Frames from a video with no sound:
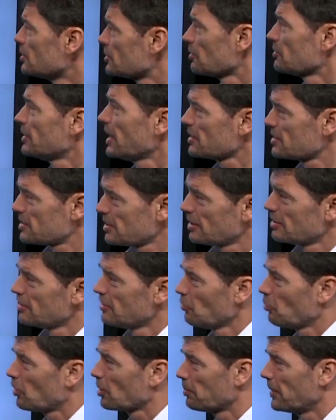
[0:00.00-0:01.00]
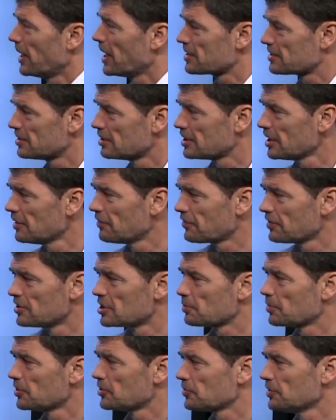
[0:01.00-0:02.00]
So that's what makes the
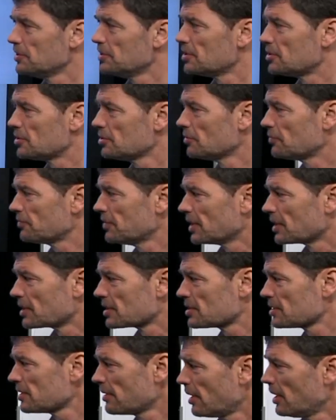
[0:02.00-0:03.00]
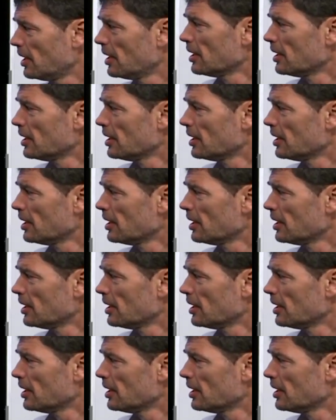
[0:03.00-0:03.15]
difference between the two things.